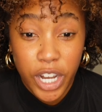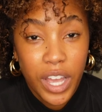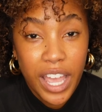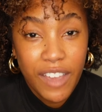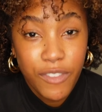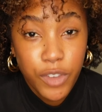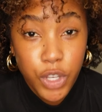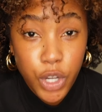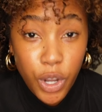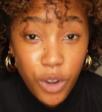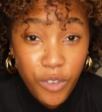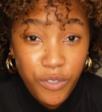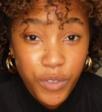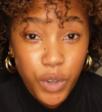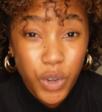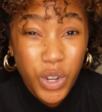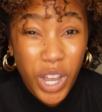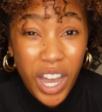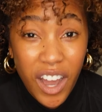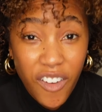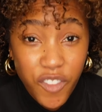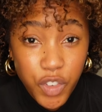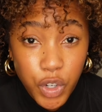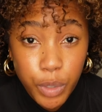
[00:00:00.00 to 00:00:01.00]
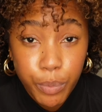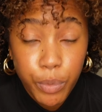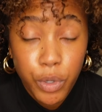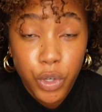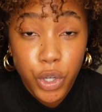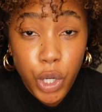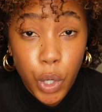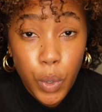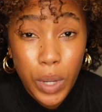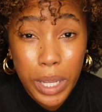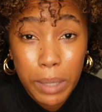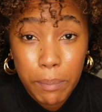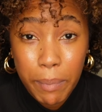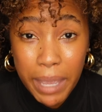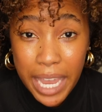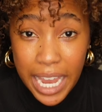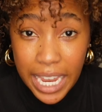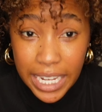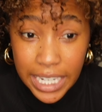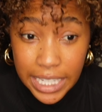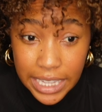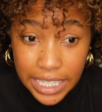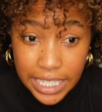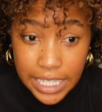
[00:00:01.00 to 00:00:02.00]
if you don't feel comfortable going
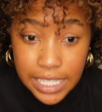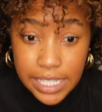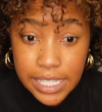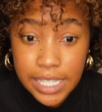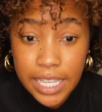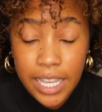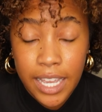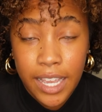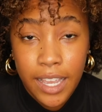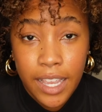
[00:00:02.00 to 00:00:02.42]
pantyless,